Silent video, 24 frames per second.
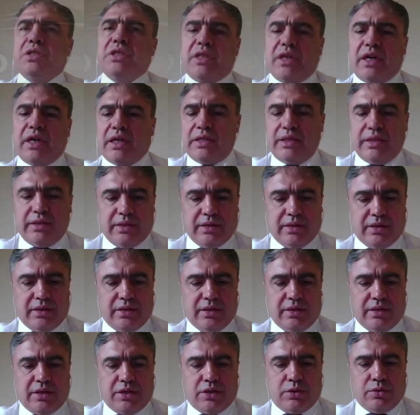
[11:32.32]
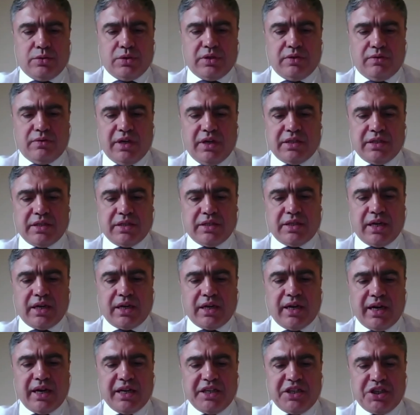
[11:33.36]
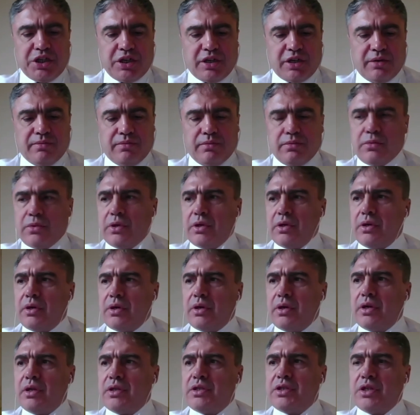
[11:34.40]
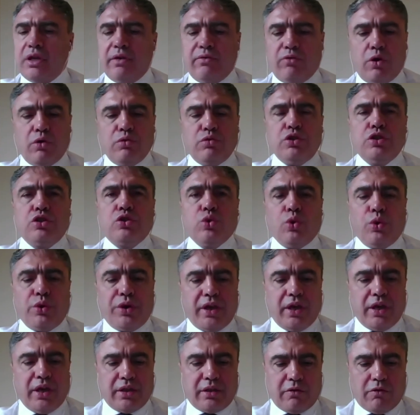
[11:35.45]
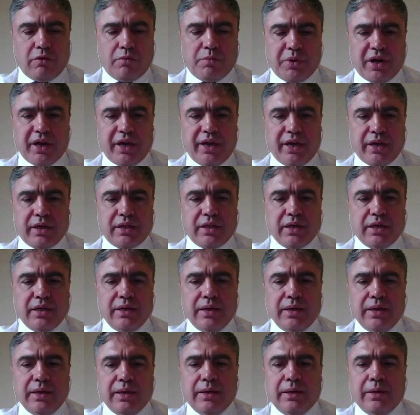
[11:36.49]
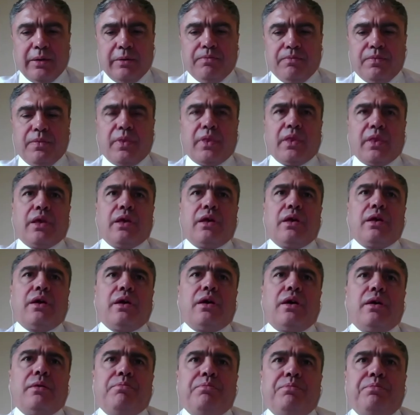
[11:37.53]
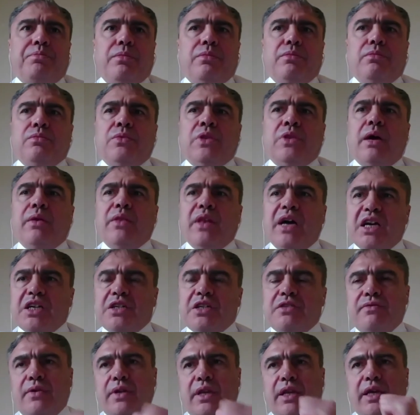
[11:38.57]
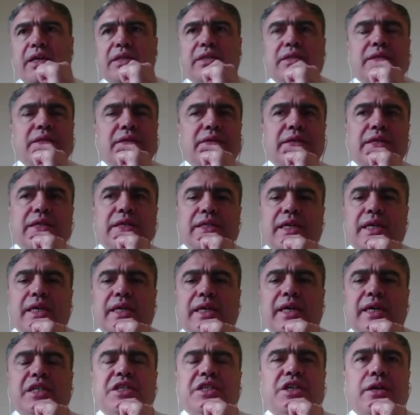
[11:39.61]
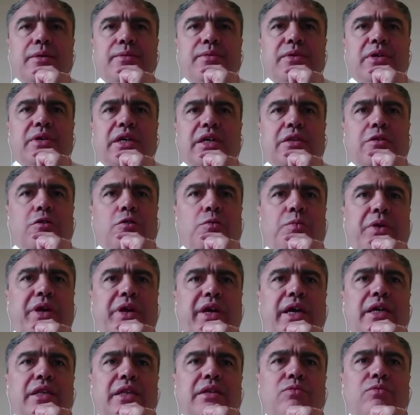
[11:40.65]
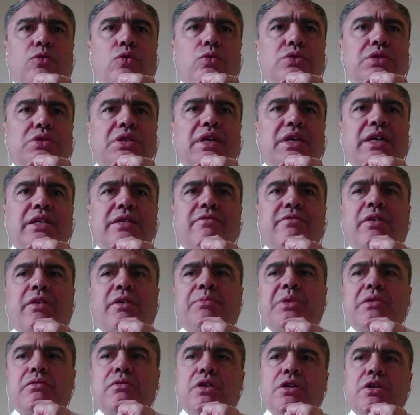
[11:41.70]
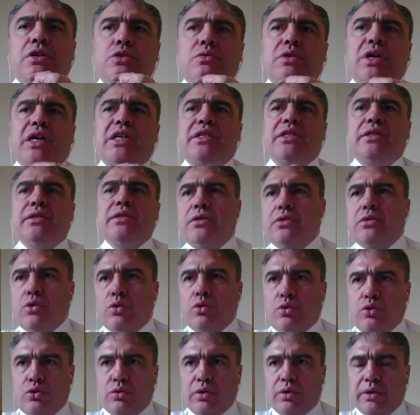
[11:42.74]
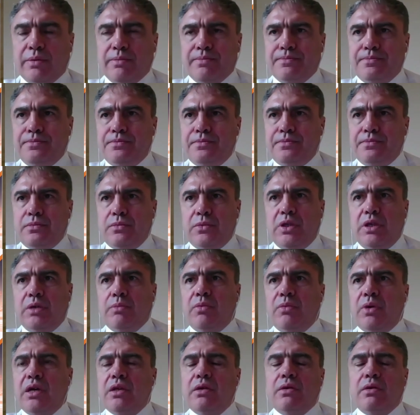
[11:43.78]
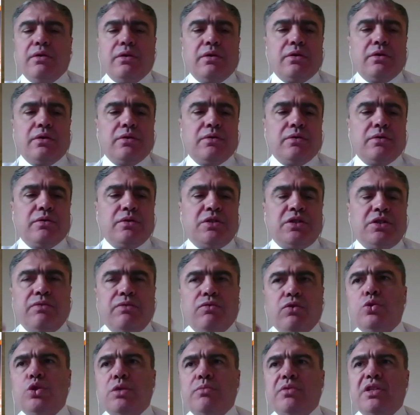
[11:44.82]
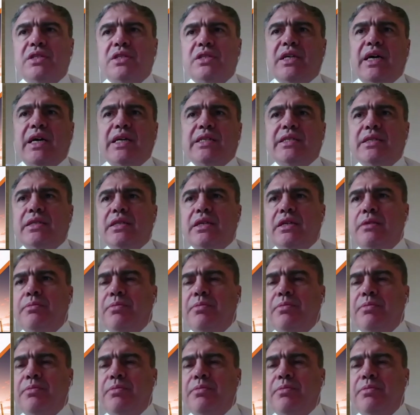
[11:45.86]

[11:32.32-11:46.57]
Who can become the customers, the target audience of this project? In our opinion, it can be, first of all, government agencies.